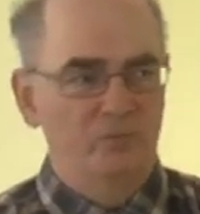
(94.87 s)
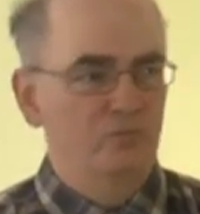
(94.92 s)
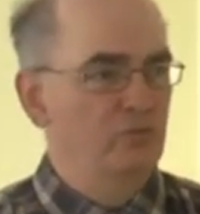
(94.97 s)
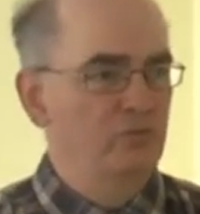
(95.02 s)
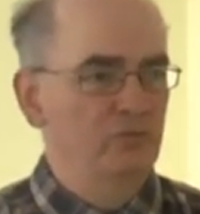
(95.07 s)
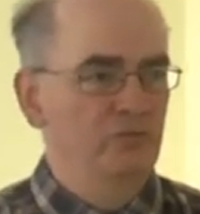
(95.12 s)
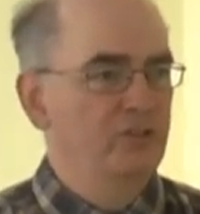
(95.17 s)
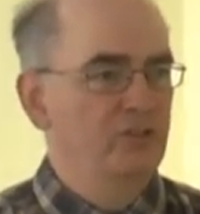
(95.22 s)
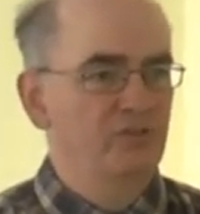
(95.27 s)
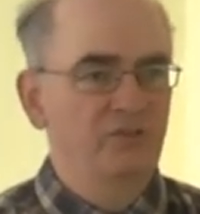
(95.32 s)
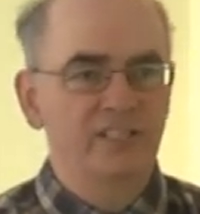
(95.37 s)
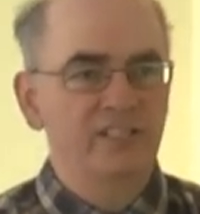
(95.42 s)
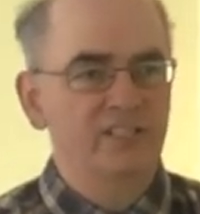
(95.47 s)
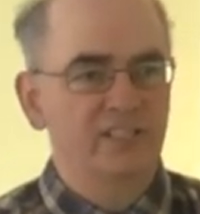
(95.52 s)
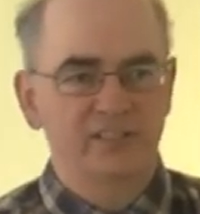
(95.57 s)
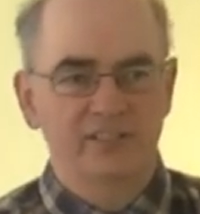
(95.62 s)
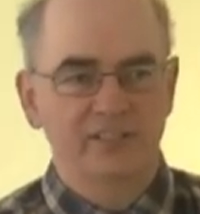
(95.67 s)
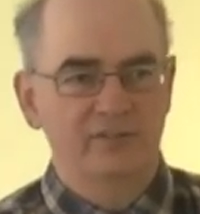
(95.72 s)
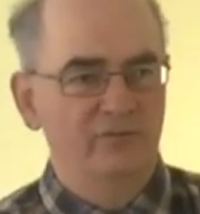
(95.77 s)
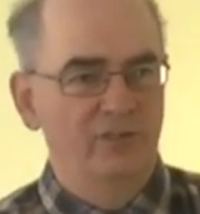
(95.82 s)
Rules are
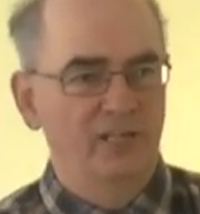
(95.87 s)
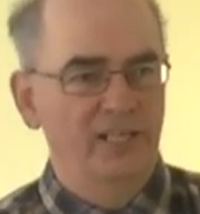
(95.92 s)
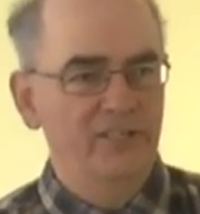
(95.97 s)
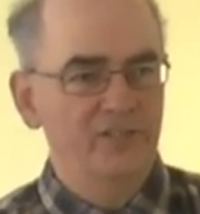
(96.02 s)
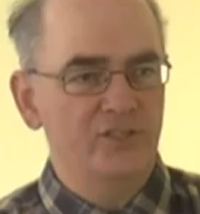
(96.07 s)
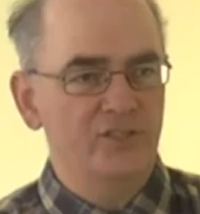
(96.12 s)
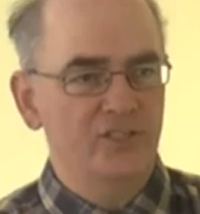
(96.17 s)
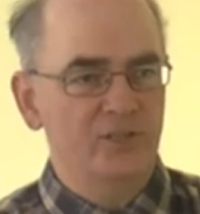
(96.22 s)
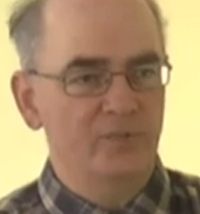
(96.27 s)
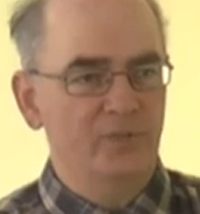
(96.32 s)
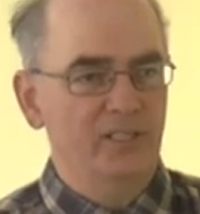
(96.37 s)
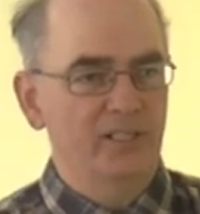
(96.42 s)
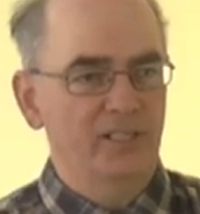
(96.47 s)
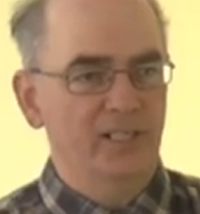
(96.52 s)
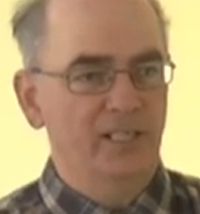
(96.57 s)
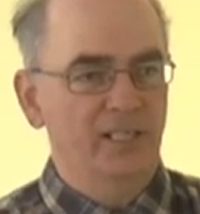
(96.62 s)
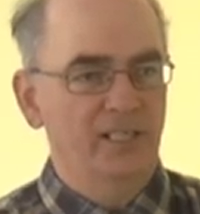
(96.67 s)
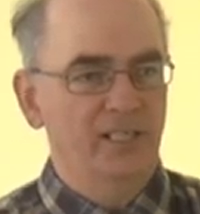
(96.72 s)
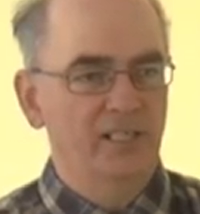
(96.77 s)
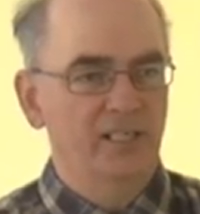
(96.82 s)
easier than relationship, aren't
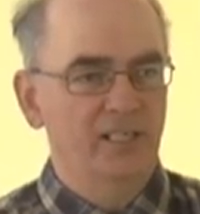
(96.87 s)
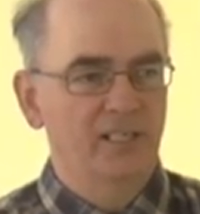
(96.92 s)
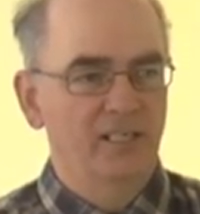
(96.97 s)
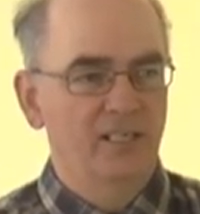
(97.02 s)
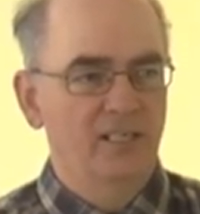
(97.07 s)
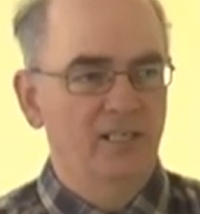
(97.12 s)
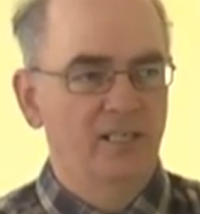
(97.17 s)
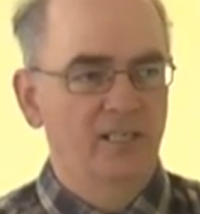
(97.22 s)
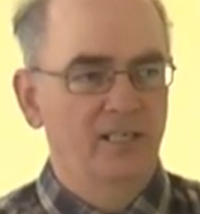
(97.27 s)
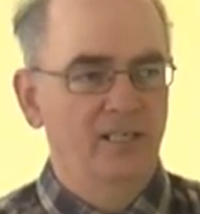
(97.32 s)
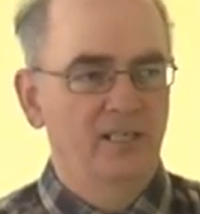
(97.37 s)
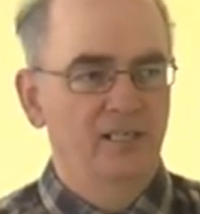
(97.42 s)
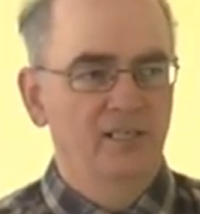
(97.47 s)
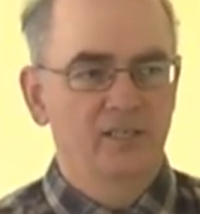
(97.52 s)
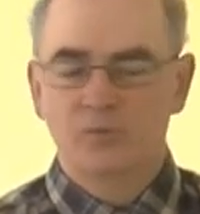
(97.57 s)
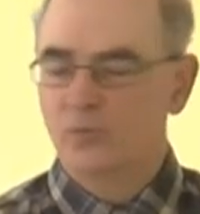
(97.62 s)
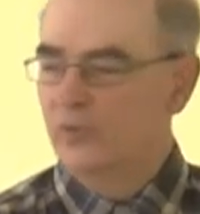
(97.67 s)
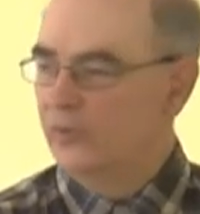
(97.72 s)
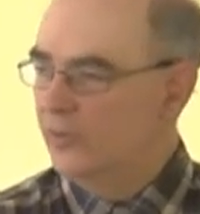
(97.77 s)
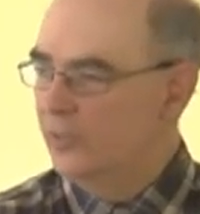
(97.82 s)
they?
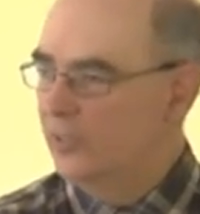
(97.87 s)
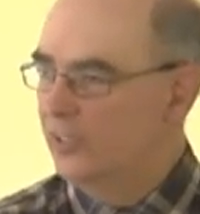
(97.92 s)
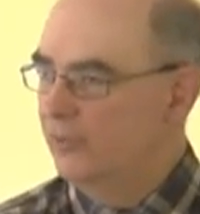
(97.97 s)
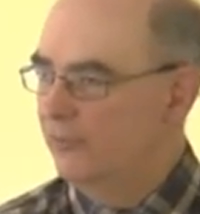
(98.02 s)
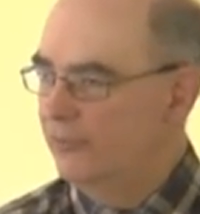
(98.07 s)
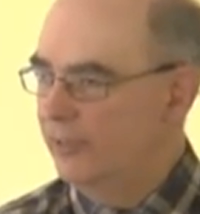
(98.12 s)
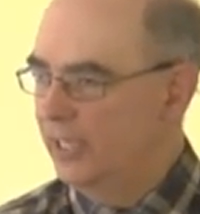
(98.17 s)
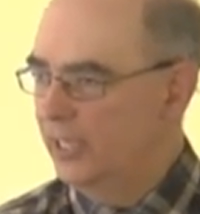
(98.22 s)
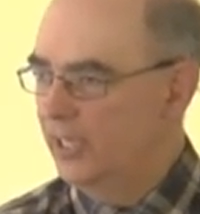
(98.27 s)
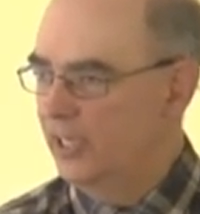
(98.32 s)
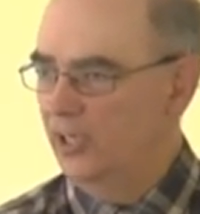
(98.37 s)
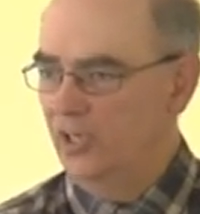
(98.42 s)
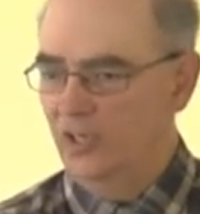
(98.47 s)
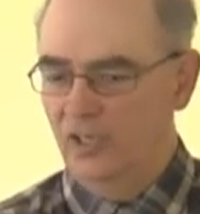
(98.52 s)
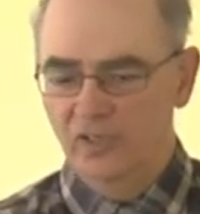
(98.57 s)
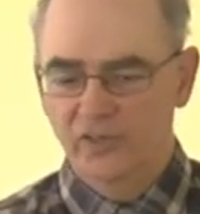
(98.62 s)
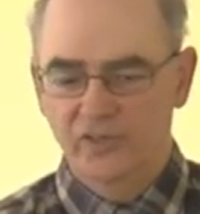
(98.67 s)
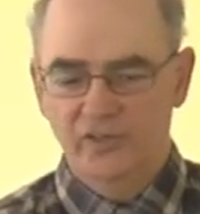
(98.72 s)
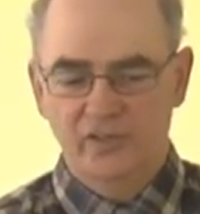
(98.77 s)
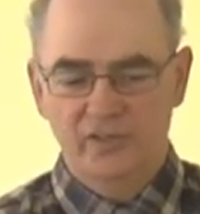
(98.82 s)
With the living
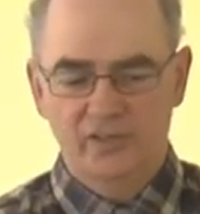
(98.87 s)
God.